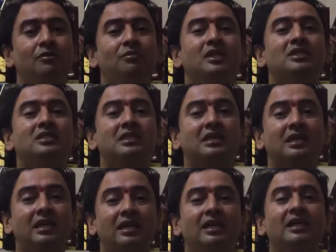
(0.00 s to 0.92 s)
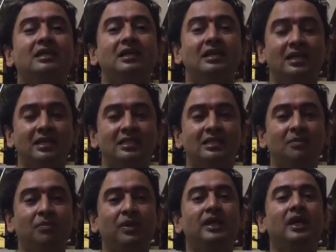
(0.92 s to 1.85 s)
we must create a
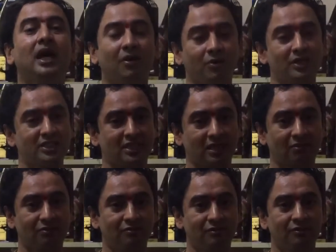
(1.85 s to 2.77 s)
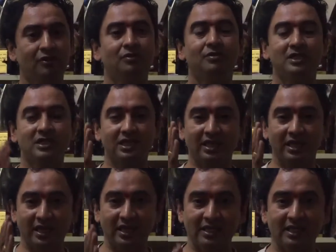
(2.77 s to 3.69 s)
discipline ourselves. We must
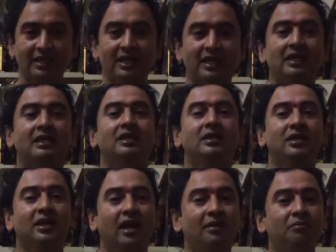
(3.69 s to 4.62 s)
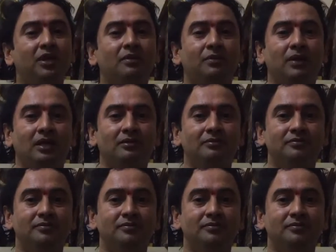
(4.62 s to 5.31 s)
create a timetable.